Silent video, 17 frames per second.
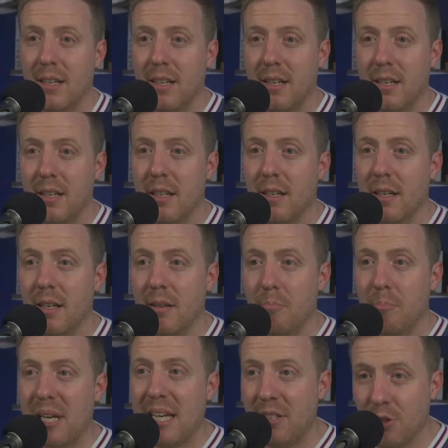
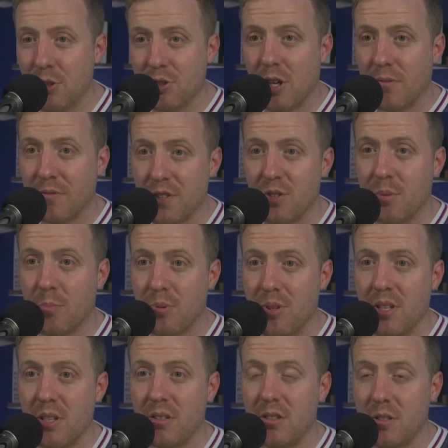but he does offer
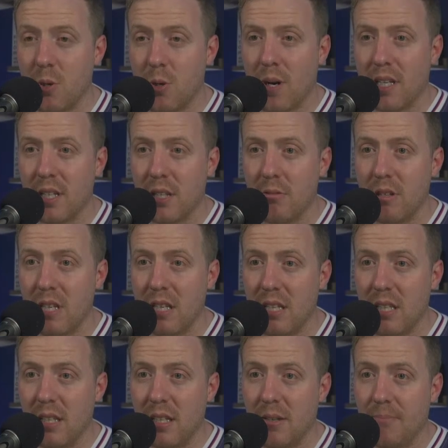something quite
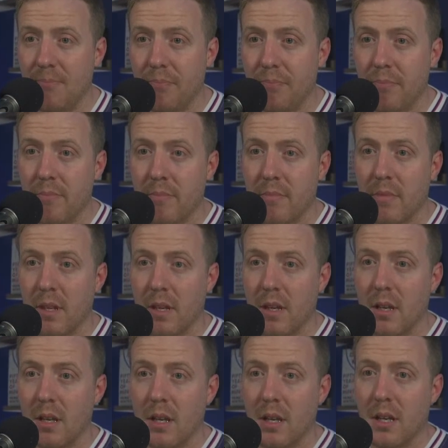unique.
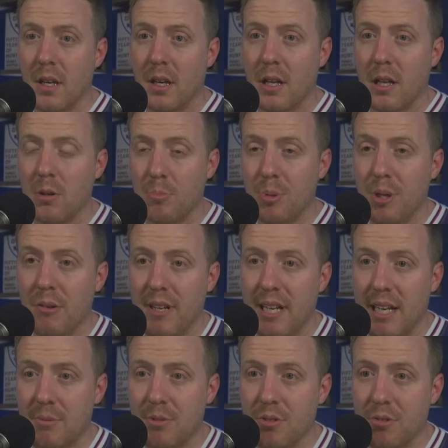Colombia were an
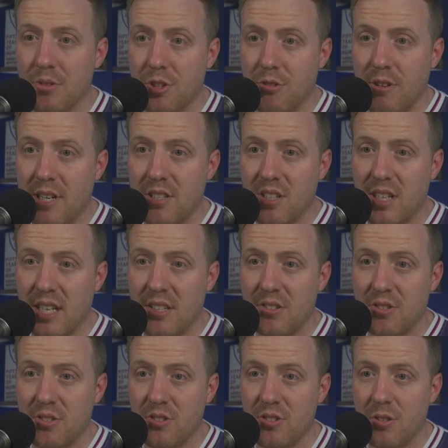absolute disgrace
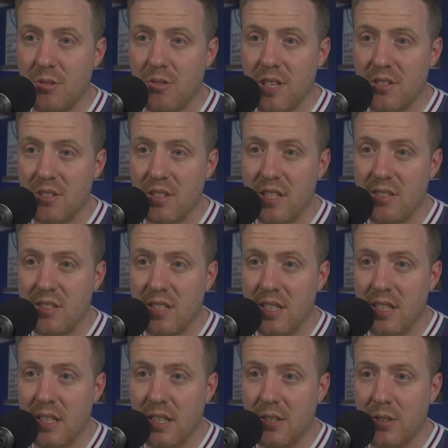against us in
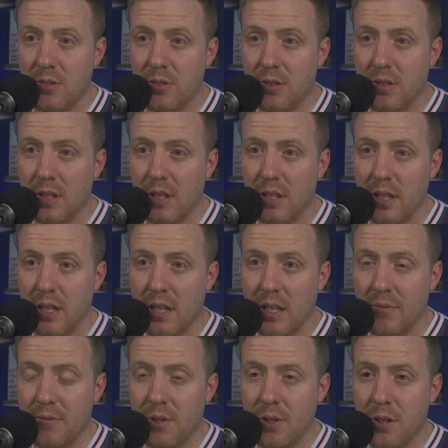2018.
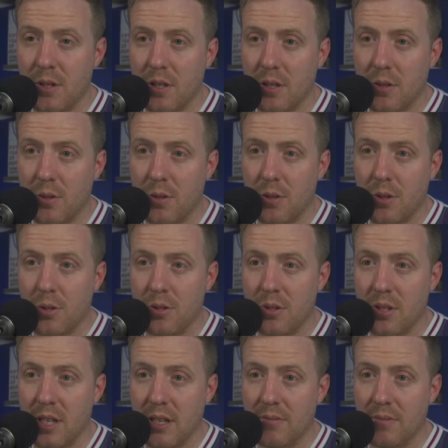I
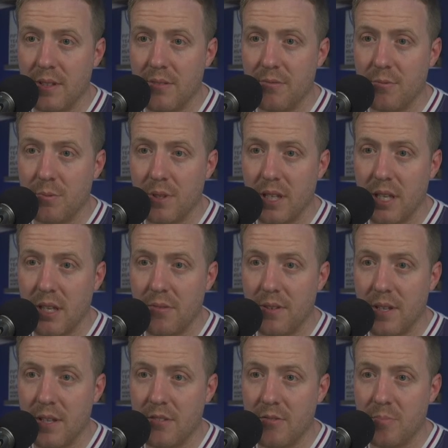couldn't have lived with it if
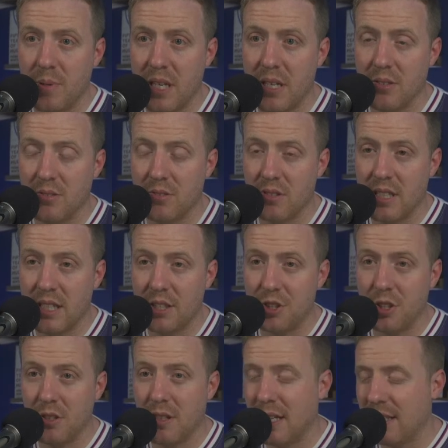they'd have beaten us in that
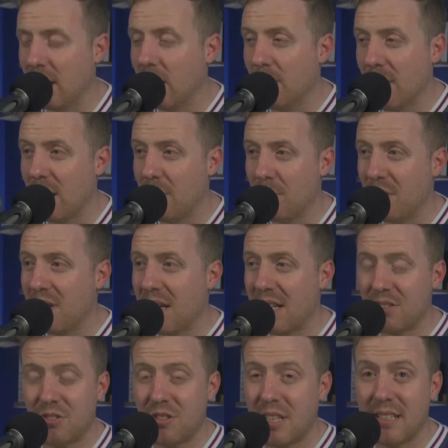shoot. I know, mate, but
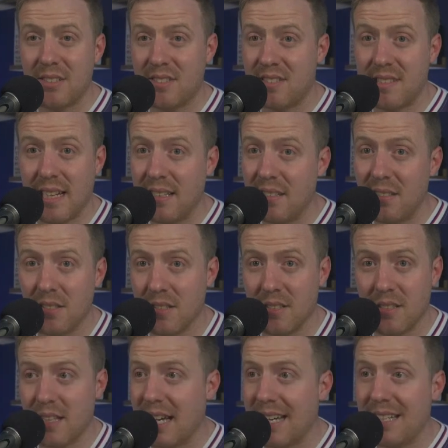that's standard.
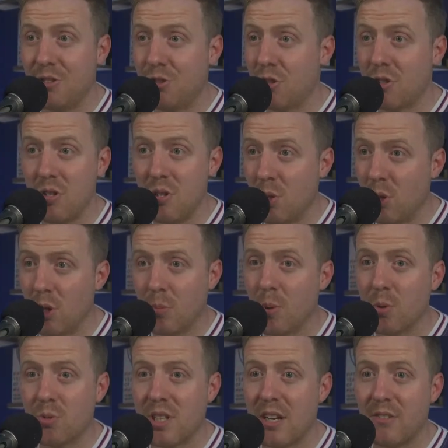That is just
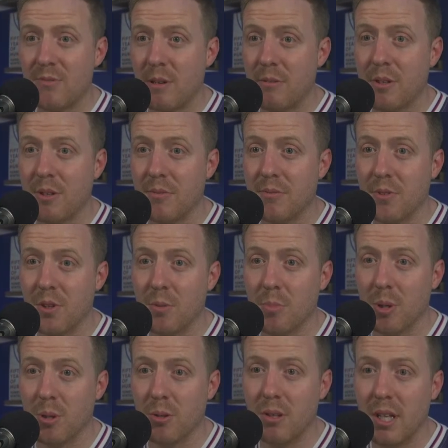normal South American football.